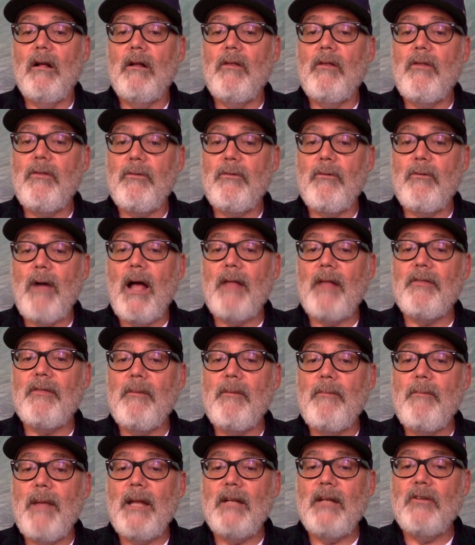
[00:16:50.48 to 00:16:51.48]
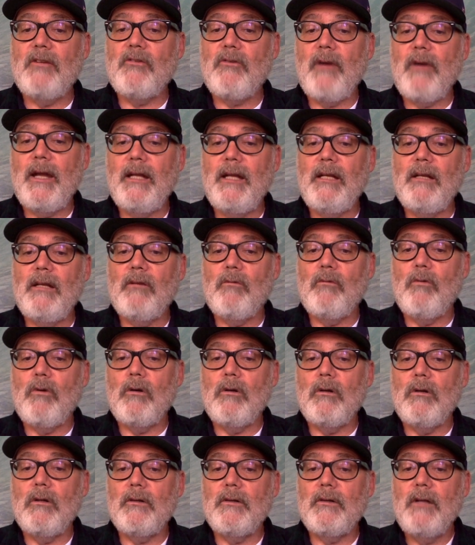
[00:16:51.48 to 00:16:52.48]
throughout the Mediterranean
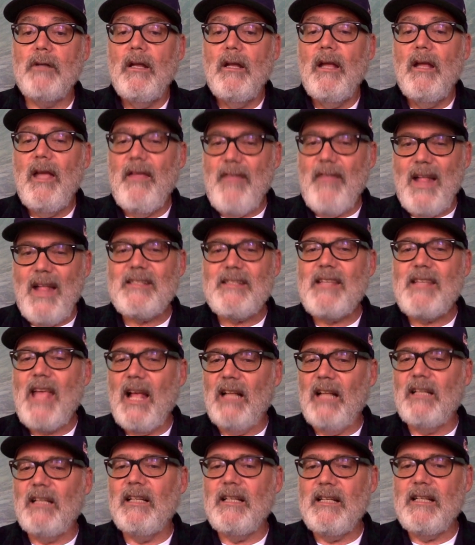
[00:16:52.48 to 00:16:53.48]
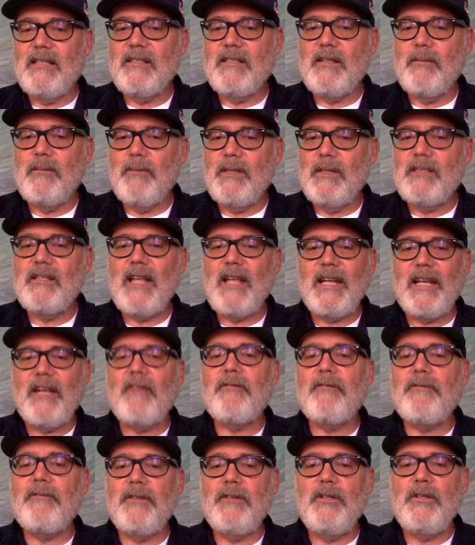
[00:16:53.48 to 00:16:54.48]
world. And that's Hellenism. It's like a
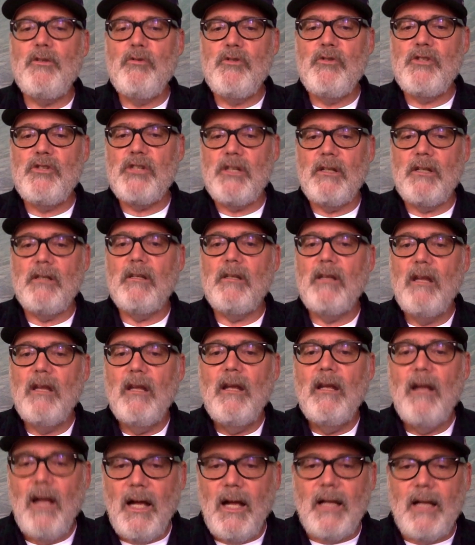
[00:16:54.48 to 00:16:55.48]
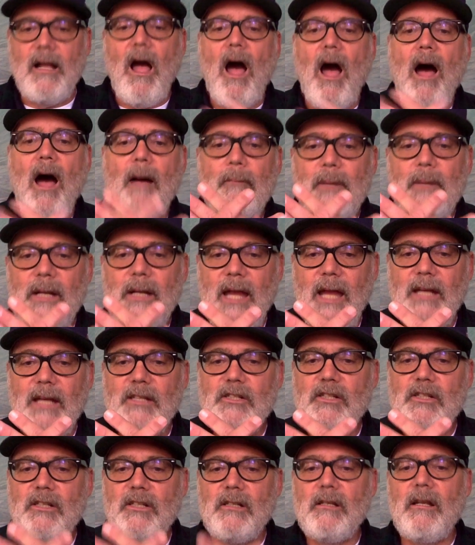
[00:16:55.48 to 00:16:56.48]
fusion, a
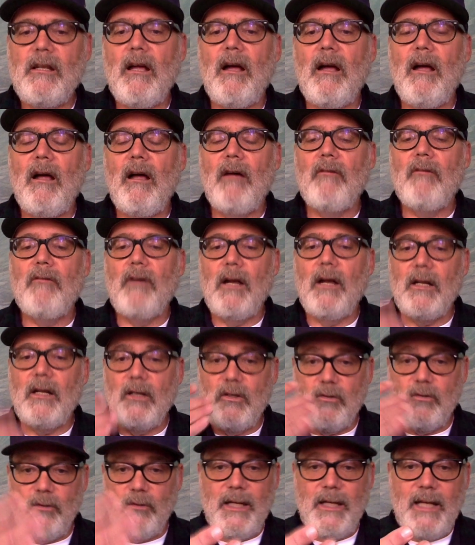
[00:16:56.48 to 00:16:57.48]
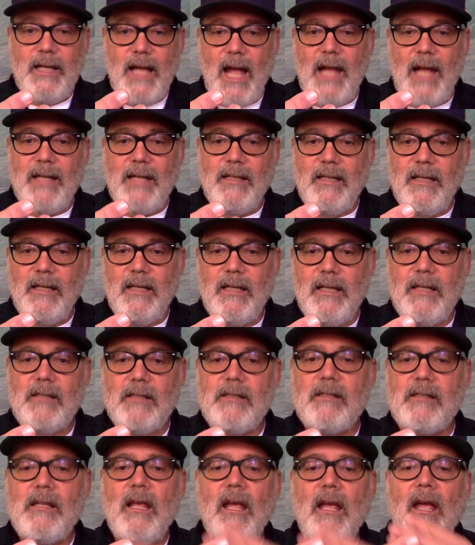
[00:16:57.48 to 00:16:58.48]
combination of Greek
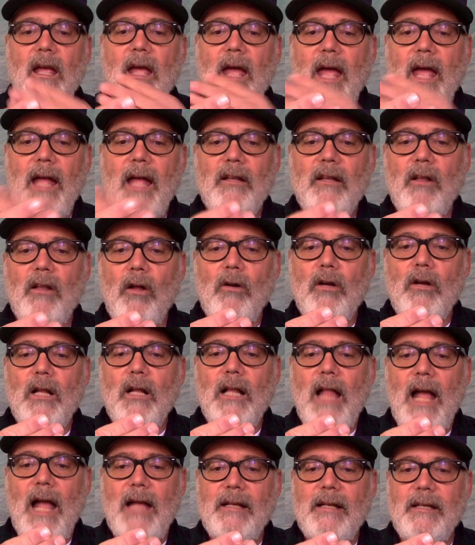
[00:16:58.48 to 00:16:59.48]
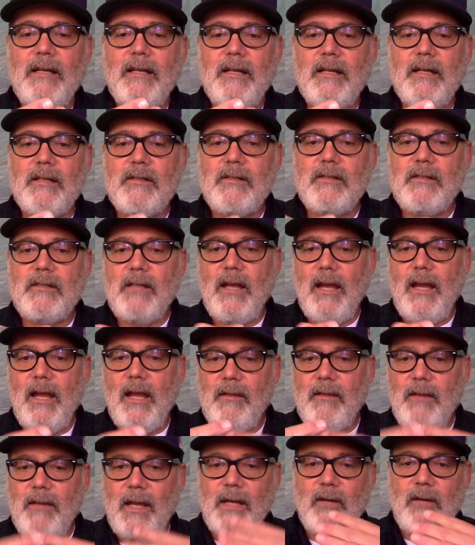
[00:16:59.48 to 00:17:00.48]
ideas and local ideas,
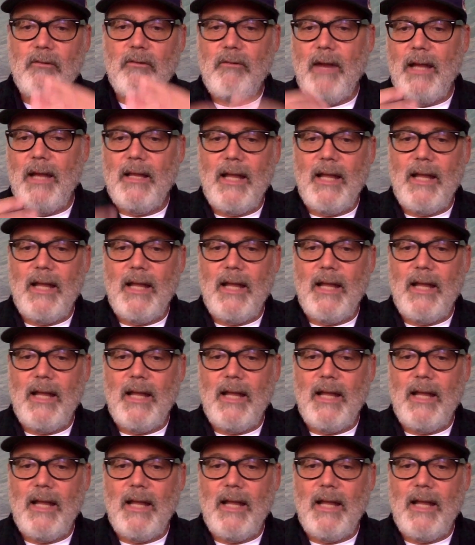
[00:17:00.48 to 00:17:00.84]
and they create